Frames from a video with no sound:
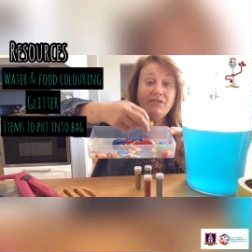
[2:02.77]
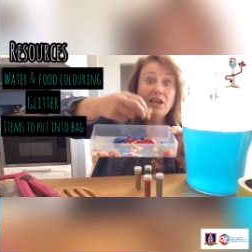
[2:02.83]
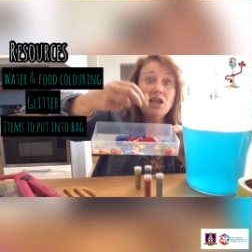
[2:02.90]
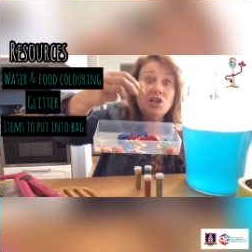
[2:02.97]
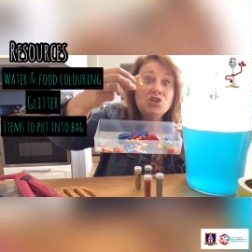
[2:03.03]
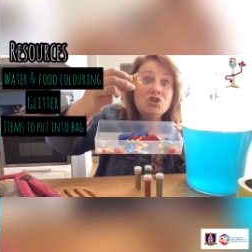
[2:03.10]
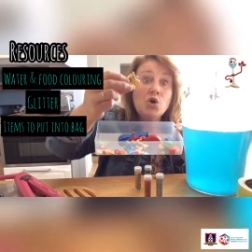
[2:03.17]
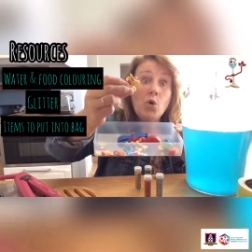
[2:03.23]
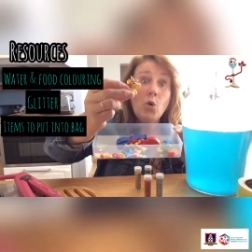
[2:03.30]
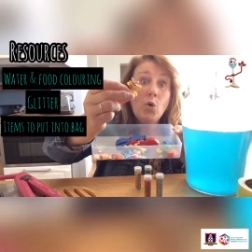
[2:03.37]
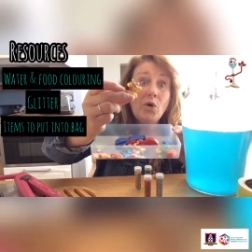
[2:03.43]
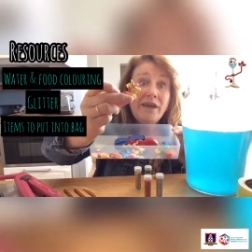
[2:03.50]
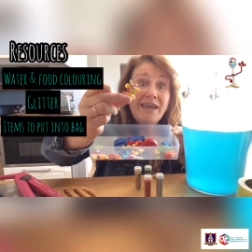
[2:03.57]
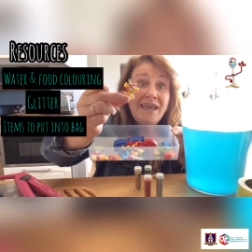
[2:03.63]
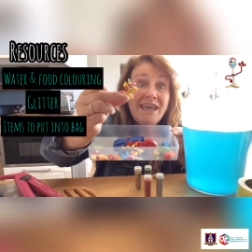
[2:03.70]
a little
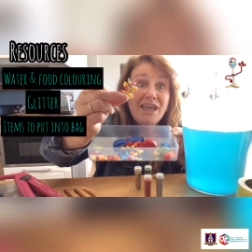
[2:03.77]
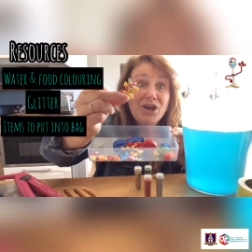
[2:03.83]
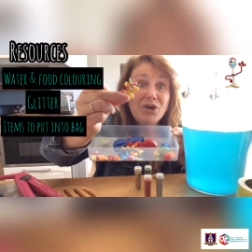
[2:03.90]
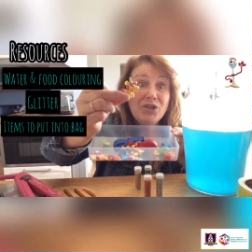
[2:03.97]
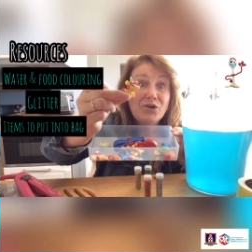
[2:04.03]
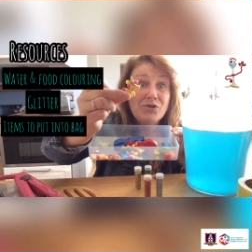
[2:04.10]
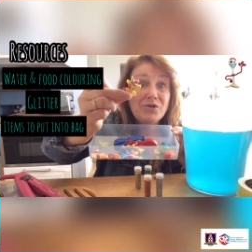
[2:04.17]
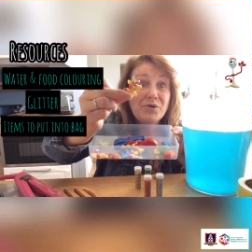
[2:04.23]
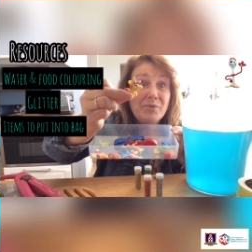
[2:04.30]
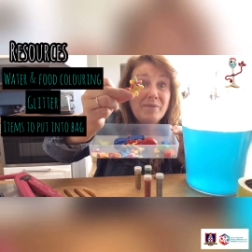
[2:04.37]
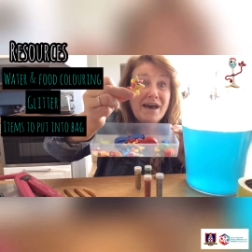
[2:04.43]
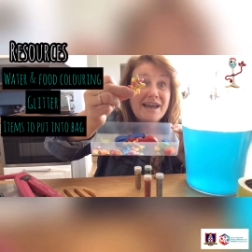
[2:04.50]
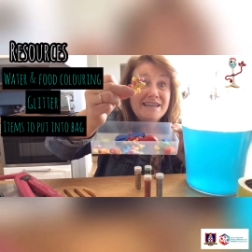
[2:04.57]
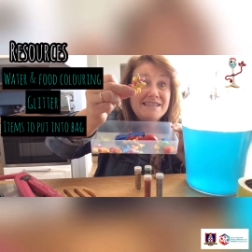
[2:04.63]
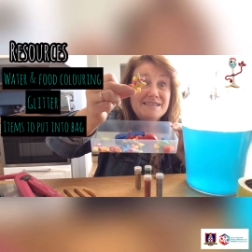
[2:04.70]
toy here that
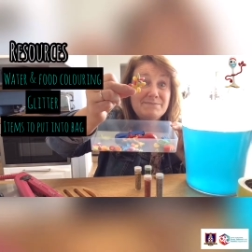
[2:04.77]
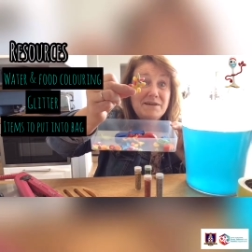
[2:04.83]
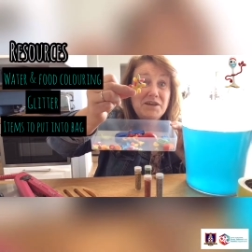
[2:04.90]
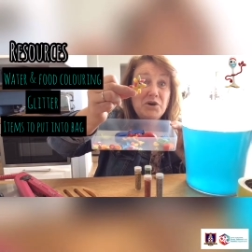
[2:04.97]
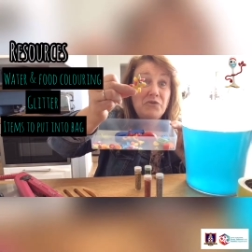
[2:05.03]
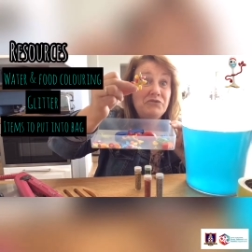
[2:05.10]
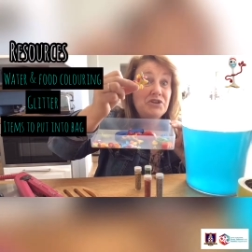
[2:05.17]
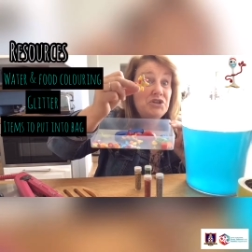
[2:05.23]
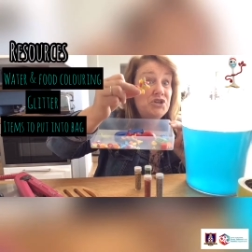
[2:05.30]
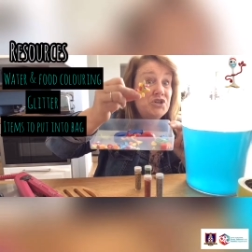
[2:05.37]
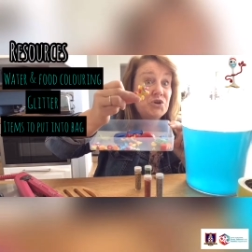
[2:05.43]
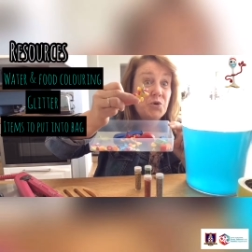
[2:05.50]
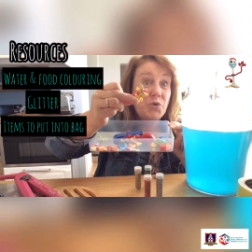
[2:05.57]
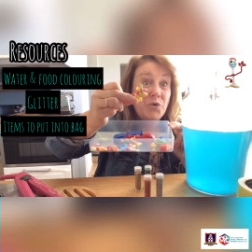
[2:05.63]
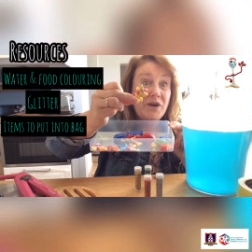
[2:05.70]
reminds me of the
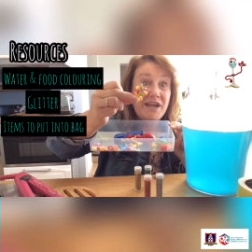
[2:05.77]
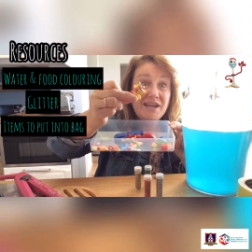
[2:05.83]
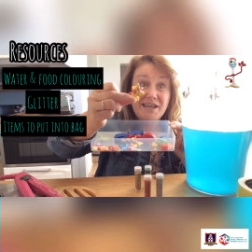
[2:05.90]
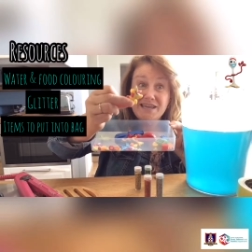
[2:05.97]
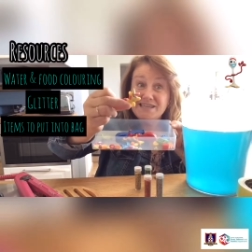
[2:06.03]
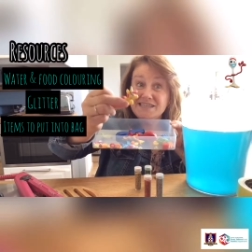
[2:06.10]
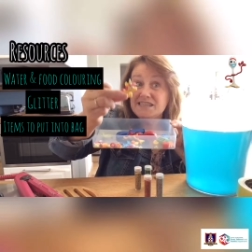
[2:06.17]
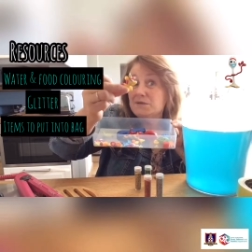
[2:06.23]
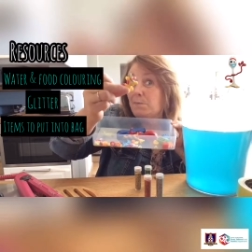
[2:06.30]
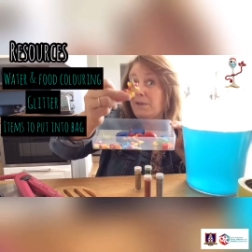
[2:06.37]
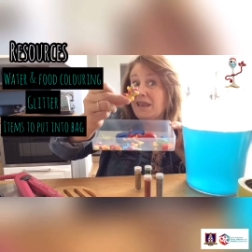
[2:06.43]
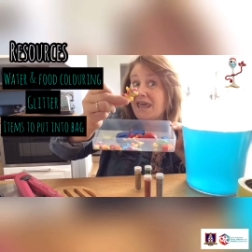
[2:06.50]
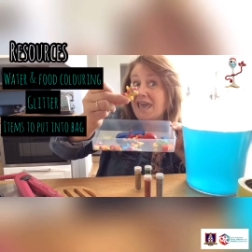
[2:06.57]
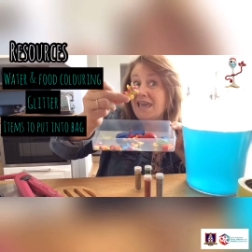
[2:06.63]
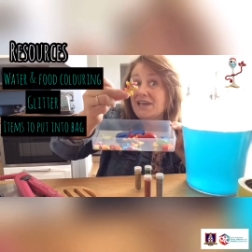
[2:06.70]
joy it is to
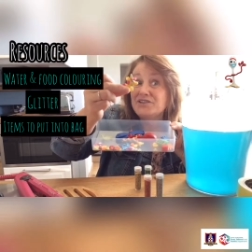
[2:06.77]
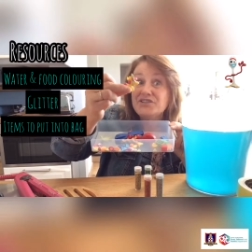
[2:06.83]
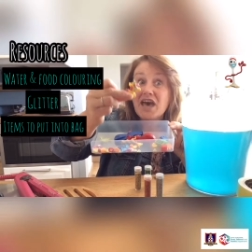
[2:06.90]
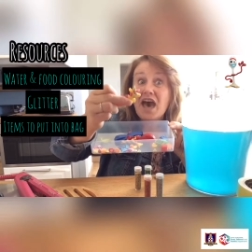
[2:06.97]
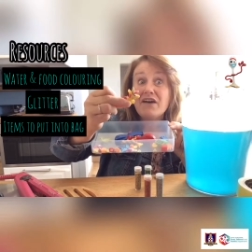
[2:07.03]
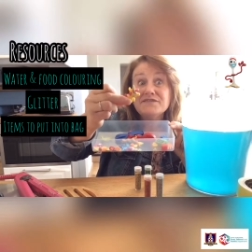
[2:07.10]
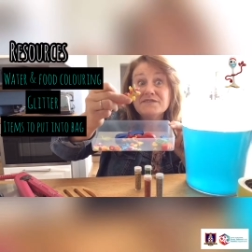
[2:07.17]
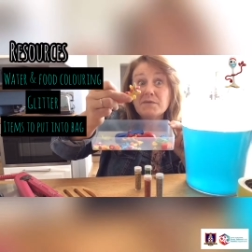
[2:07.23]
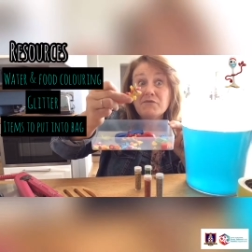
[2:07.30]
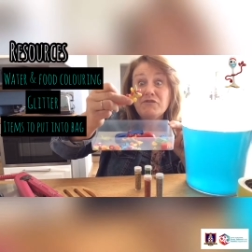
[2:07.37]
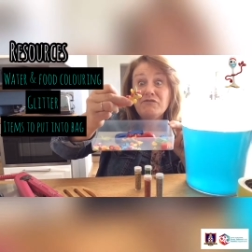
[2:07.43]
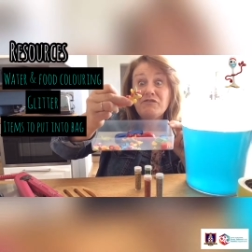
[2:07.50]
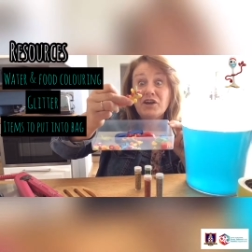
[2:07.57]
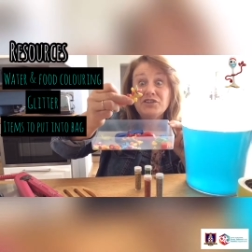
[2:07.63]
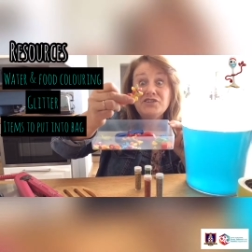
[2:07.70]
play and to have some
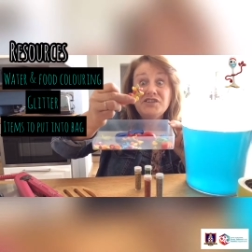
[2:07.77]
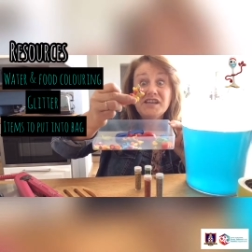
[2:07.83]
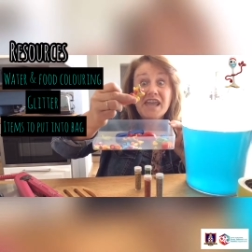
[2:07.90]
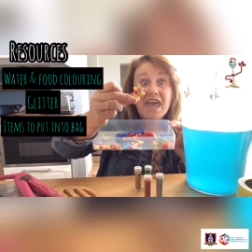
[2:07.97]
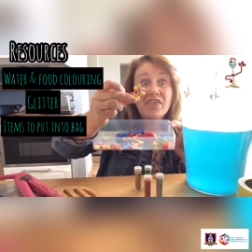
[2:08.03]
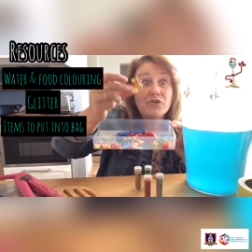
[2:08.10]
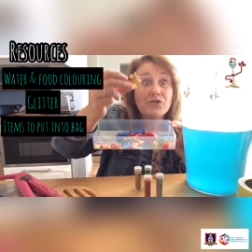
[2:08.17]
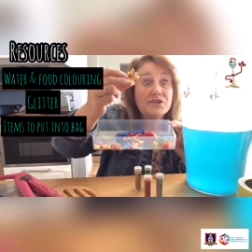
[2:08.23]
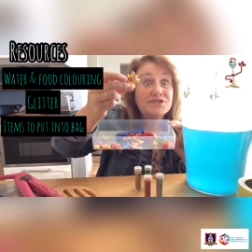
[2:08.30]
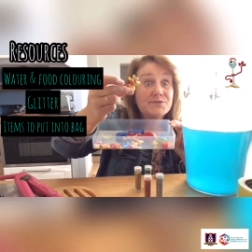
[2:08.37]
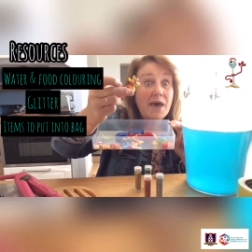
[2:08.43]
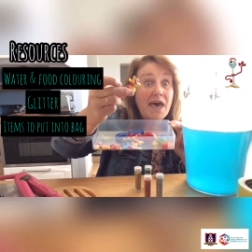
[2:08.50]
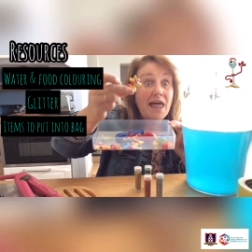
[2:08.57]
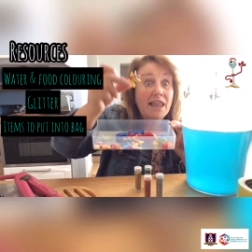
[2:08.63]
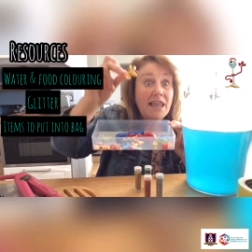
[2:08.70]
fun together as
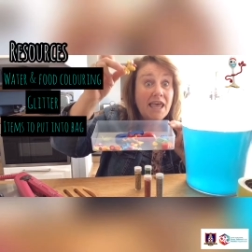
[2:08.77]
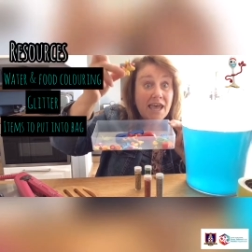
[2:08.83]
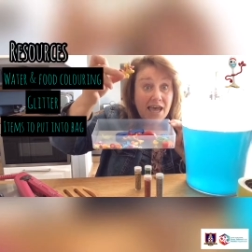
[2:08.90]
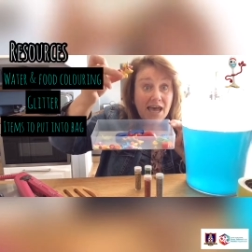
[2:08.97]
well,